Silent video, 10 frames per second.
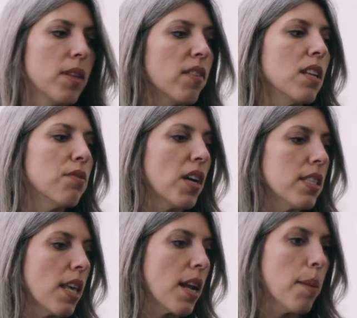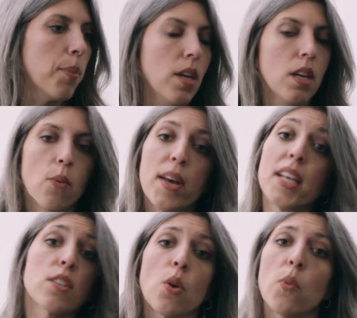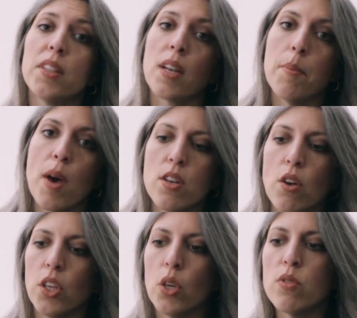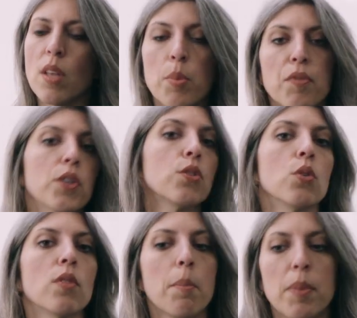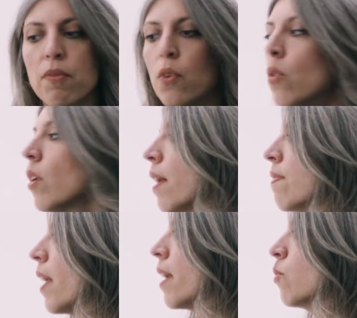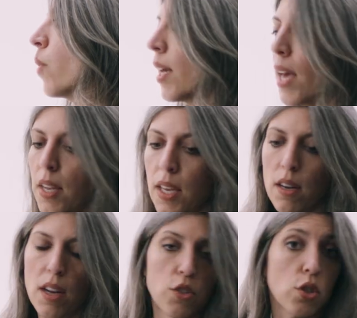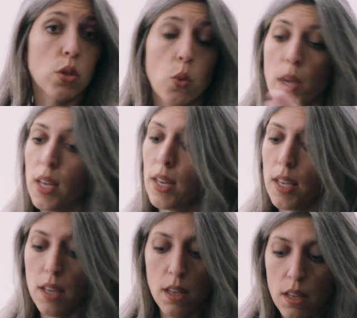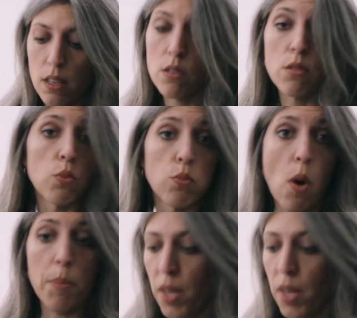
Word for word: Even if I set up one extra one that I might not use, I prefer to do that before, and then when I get here I can just quickly swap